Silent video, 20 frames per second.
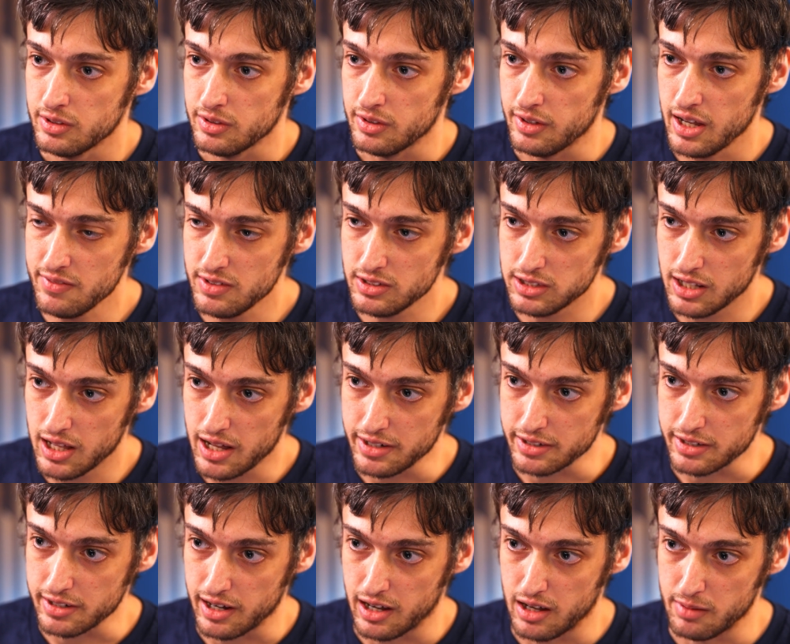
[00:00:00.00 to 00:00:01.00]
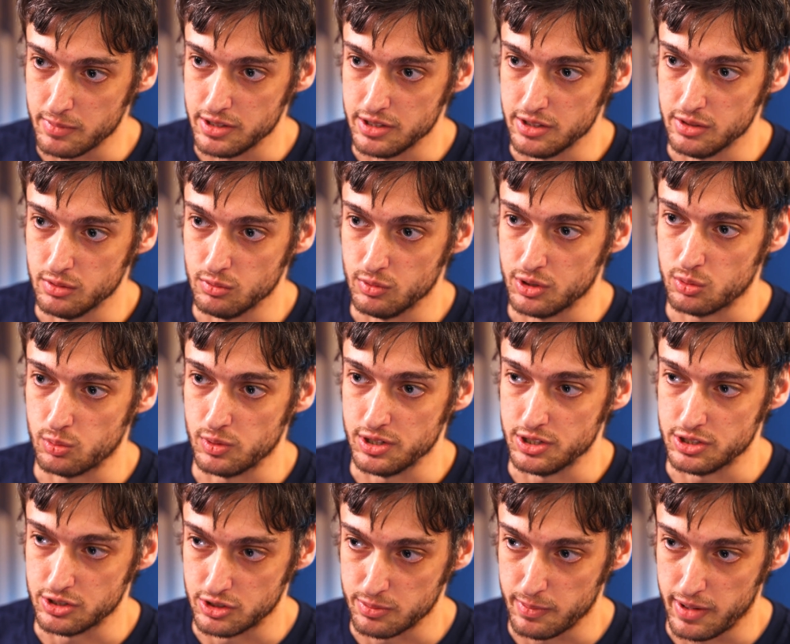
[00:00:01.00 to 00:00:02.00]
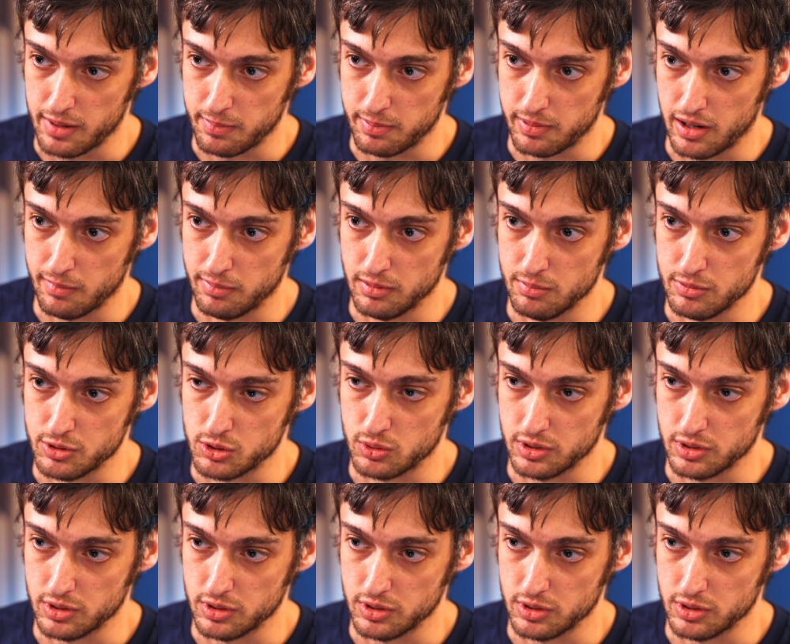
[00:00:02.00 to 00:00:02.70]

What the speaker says: they have a lot in common with research math problems,